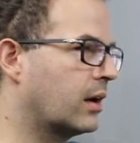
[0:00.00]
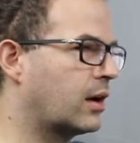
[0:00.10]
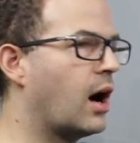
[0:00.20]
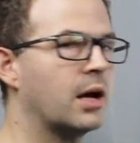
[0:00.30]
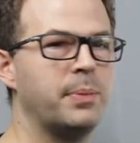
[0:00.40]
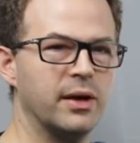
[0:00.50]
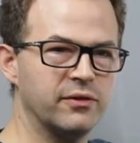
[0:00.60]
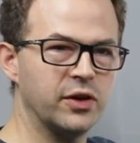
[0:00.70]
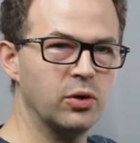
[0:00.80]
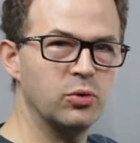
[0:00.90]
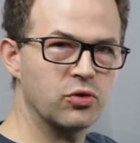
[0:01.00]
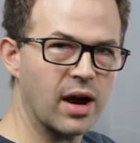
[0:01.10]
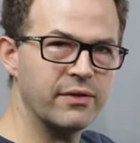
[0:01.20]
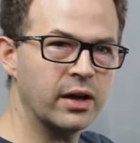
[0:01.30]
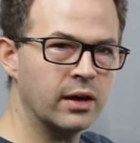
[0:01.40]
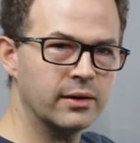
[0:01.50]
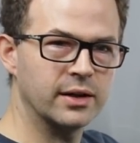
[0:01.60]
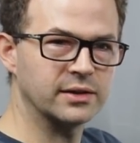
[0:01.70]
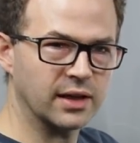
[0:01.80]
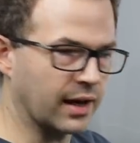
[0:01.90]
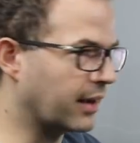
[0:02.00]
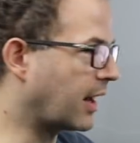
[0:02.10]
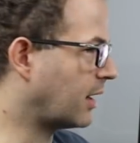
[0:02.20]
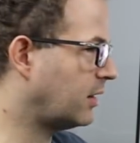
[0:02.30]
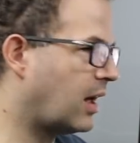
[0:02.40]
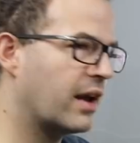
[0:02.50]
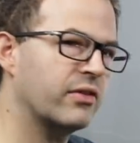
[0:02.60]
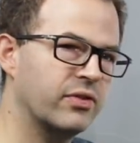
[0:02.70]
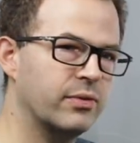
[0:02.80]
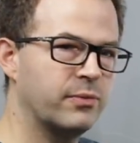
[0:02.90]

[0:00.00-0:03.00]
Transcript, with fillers: cockpit view driving, because I got a lot of